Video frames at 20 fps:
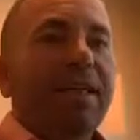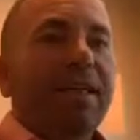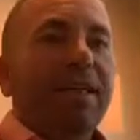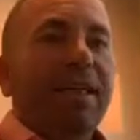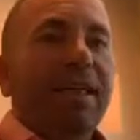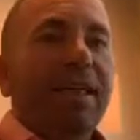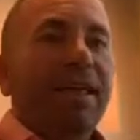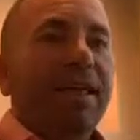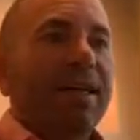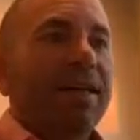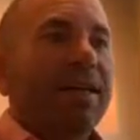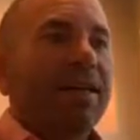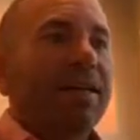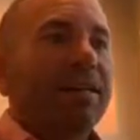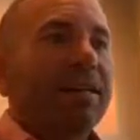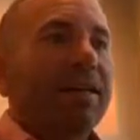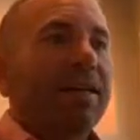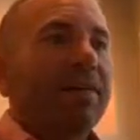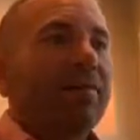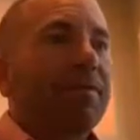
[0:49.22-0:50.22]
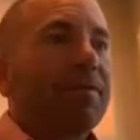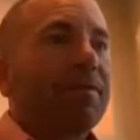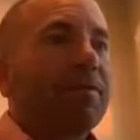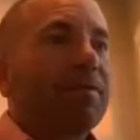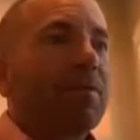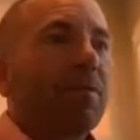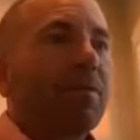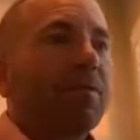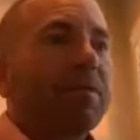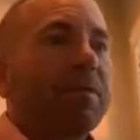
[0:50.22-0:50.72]
And if you just
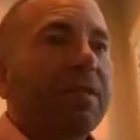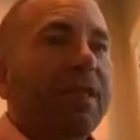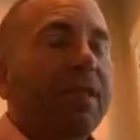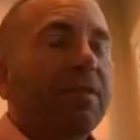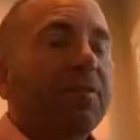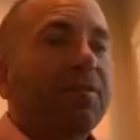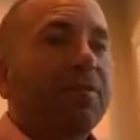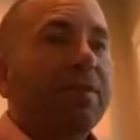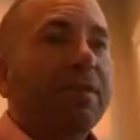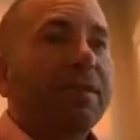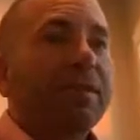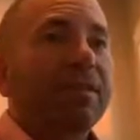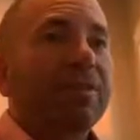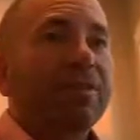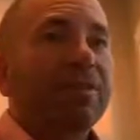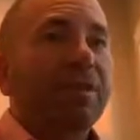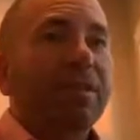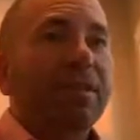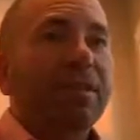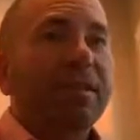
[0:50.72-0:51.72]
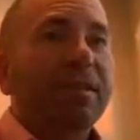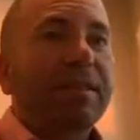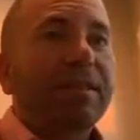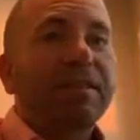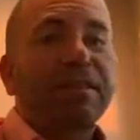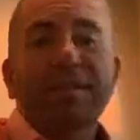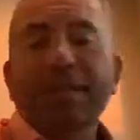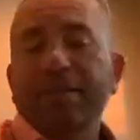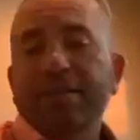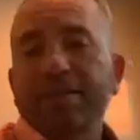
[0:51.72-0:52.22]
hold tight, we'll get started in a
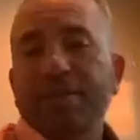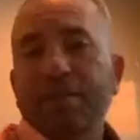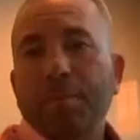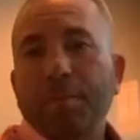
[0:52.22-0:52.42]
second.